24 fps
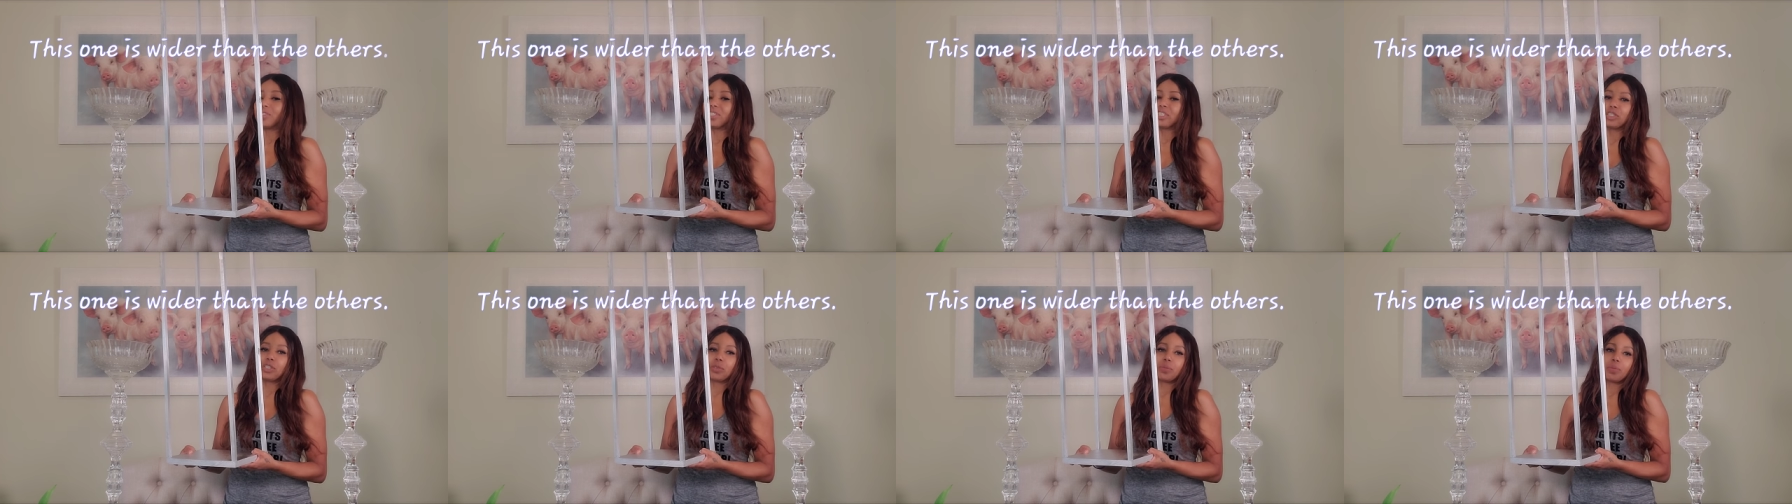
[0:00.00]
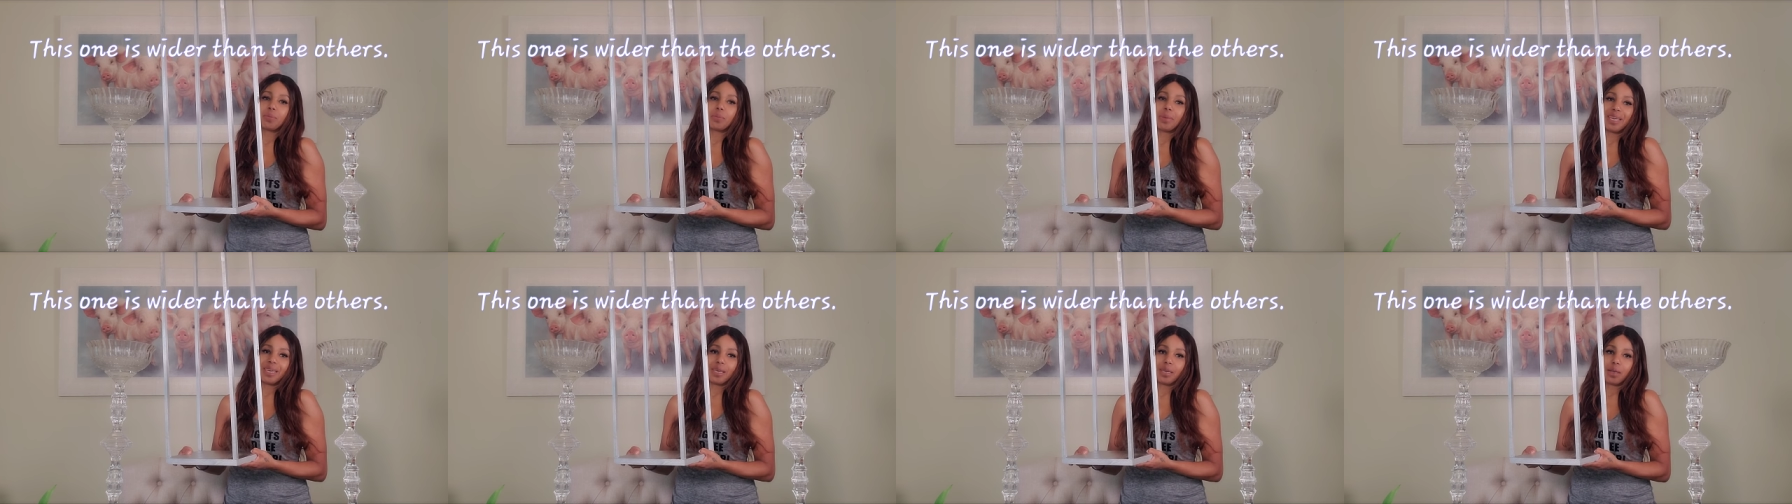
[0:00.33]
was gonna
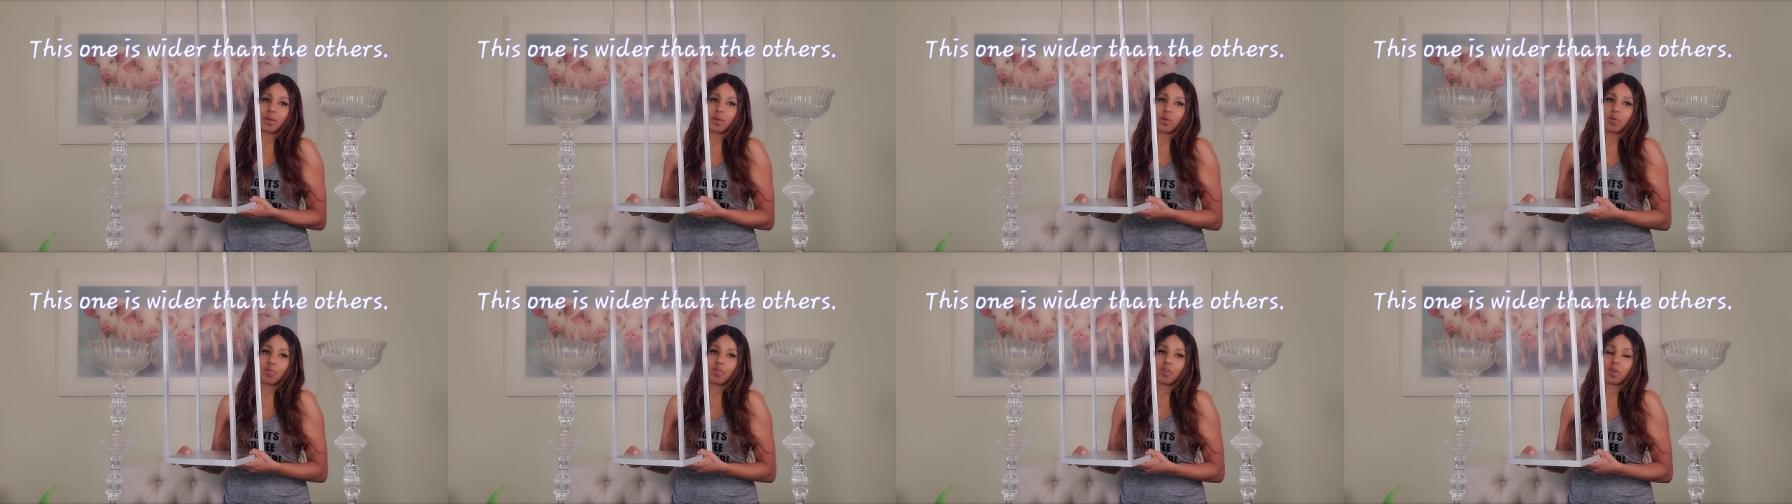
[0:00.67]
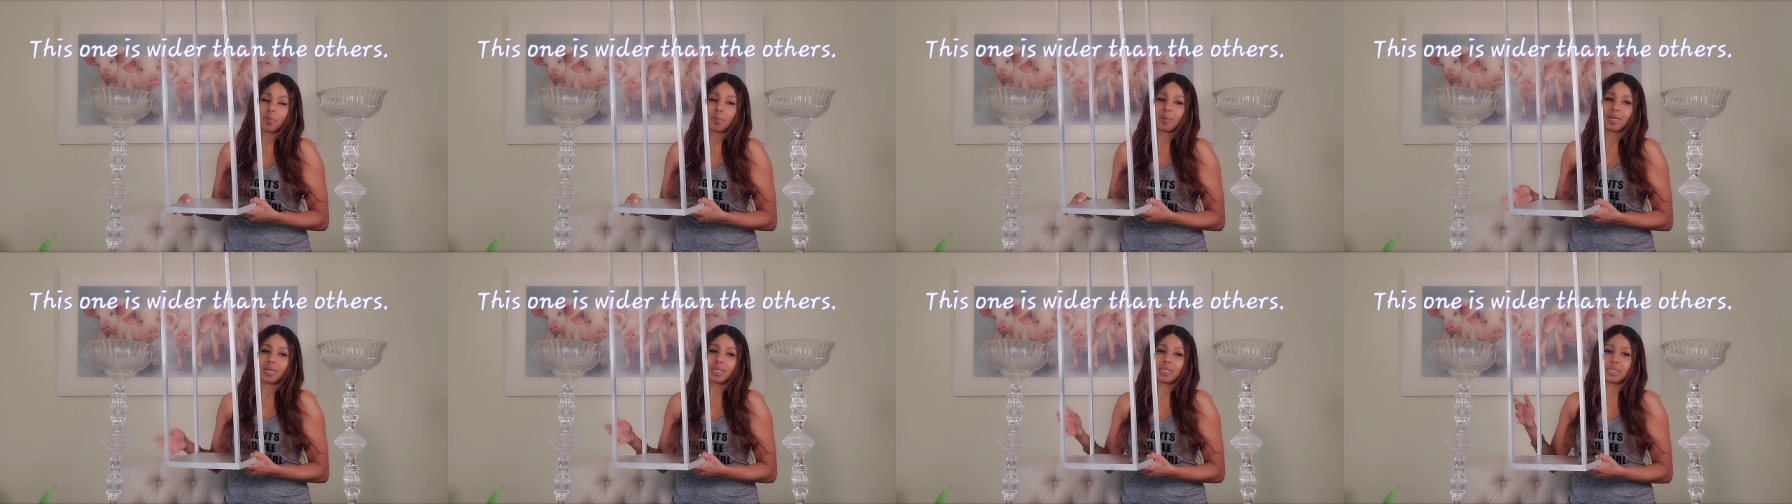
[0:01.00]
make it
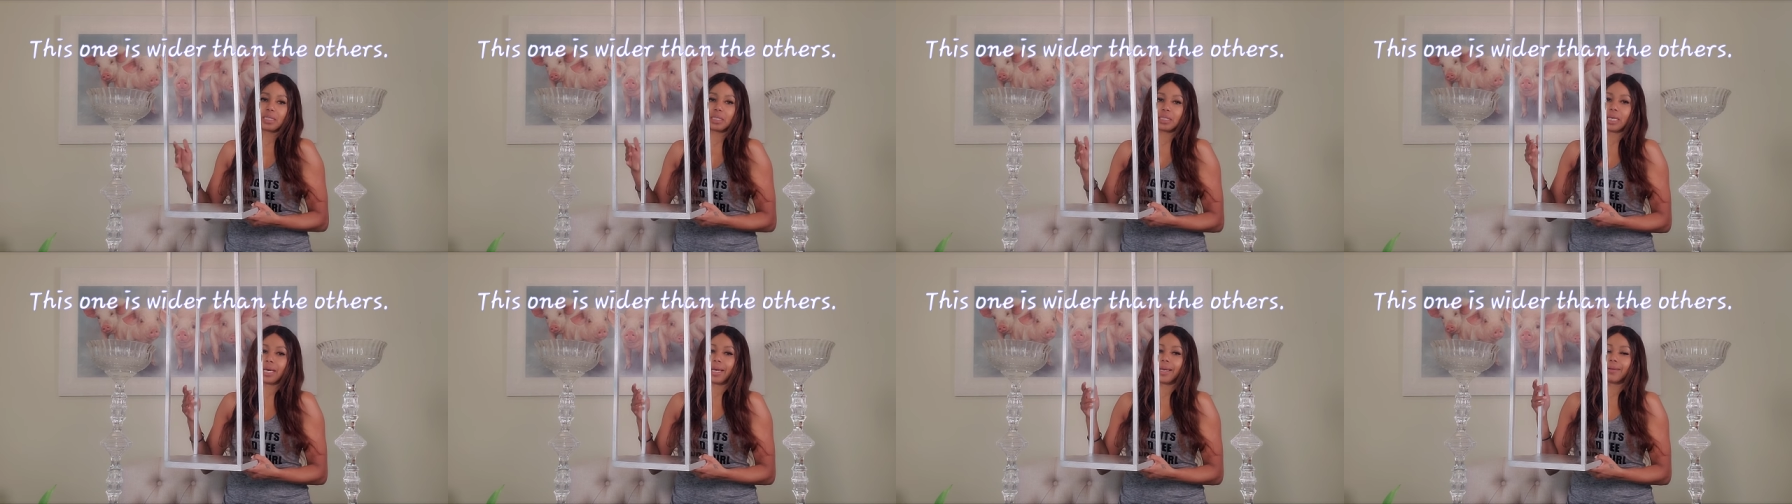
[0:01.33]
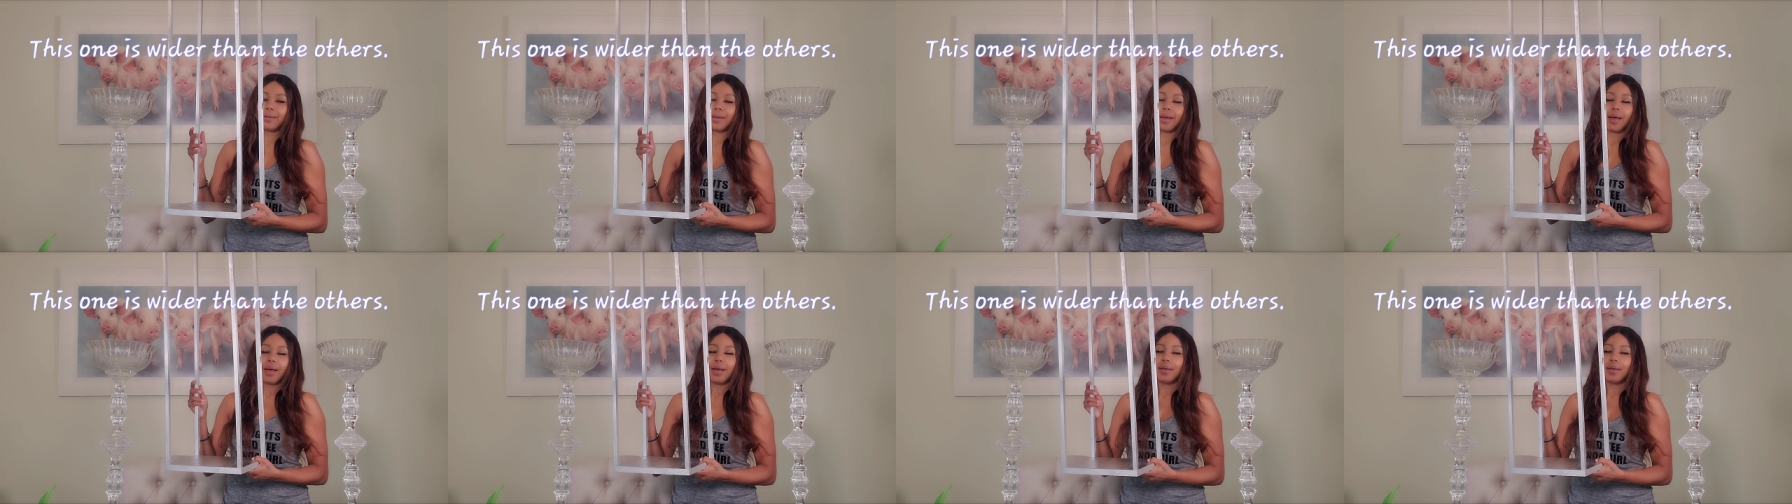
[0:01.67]
over, but I decided